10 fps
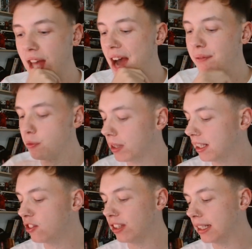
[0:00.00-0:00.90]
I haven't
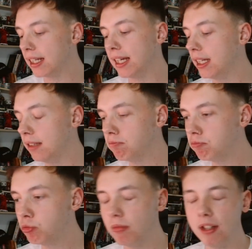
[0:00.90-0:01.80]
really seen a...
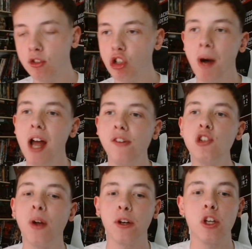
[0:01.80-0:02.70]
Chimaev
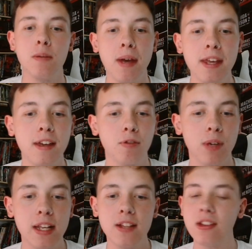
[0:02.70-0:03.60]
is very good at making
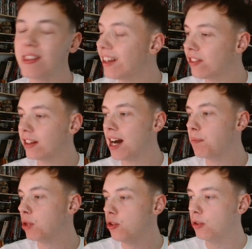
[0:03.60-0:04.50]
reads and things like
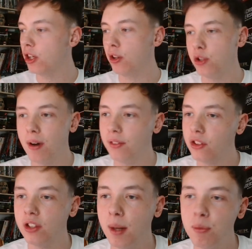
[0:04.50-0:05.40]
that, but you haven't
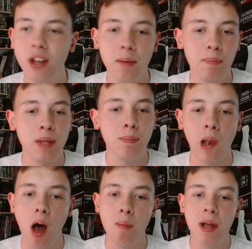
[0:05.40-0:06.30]
seen him set people
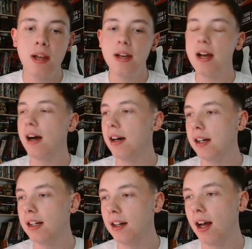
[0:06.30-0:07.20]
up
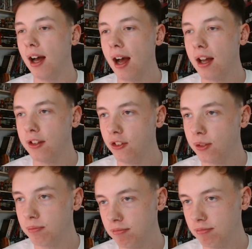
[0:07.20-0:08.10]
and,
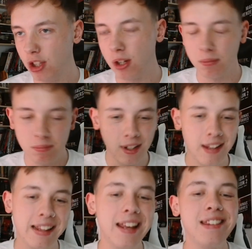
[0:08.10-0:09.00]
you know,
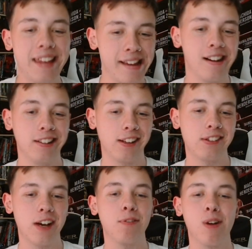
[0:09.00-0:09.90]
Izzy kind of
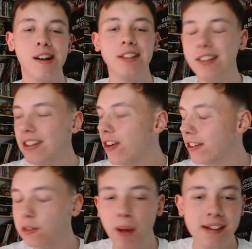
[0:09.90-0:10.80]
stuff, right? You're not
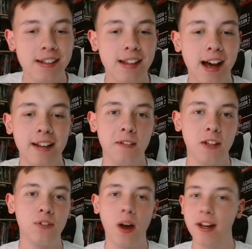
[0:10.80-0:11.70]
expecting that in
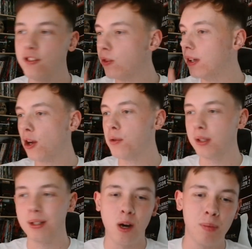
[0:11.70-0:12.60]
this fight, and so I don't
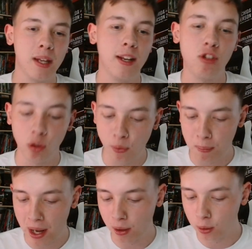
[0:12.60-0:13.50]
think that'll be an issue for
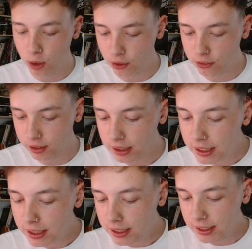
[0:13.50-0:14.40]
Paulo Costa
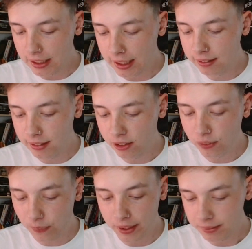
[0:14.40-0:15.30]
in this
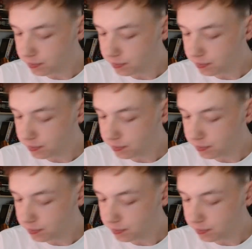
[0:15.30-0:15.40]
fight.